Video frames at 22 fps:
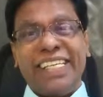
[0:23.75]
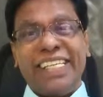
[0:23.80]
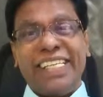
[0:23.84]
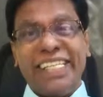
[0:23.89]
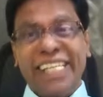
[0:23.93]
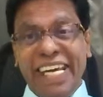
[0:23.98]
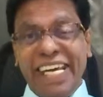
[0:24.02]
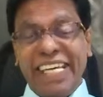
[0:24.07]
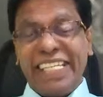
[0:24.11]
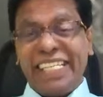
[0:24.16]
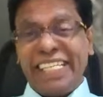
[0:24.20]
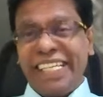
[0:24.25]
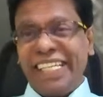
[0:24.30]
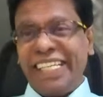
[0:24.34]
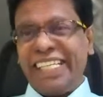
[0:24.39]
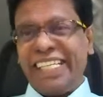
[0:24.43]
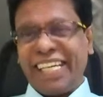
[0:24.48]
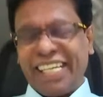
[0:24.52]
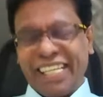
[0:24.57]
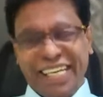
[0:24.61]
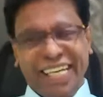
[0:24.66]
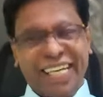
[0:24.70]
AC
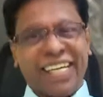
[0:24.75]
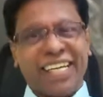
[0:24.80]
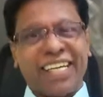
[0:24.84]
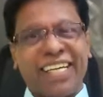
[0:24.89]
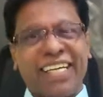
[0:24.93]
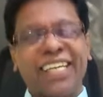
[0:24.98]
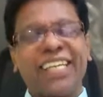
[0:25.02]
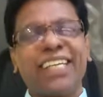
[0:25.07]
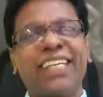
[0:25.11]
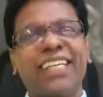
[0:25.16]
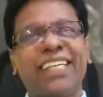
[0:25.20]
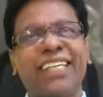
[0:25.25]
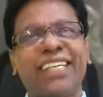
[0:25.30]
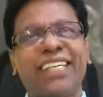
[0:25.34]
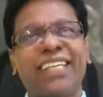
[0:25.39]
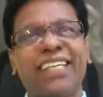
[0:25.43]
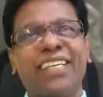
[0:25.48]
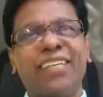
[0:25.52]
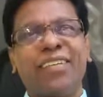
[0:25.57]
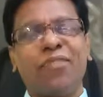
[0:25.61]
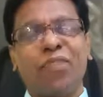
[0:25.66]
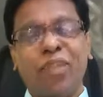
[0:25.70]
technique.
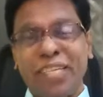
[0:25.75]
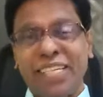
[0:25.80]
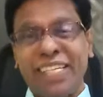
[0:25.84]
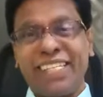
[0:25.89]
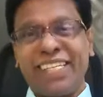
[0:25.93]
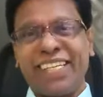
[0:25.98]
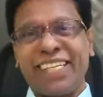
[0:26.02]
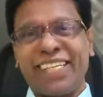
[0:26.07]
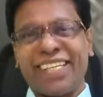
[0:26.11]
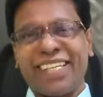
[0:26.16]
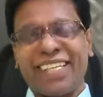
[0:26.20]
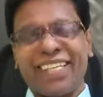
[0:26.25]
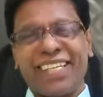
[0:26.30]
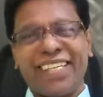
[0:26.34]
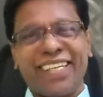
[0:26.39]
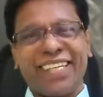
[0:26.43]
What is it?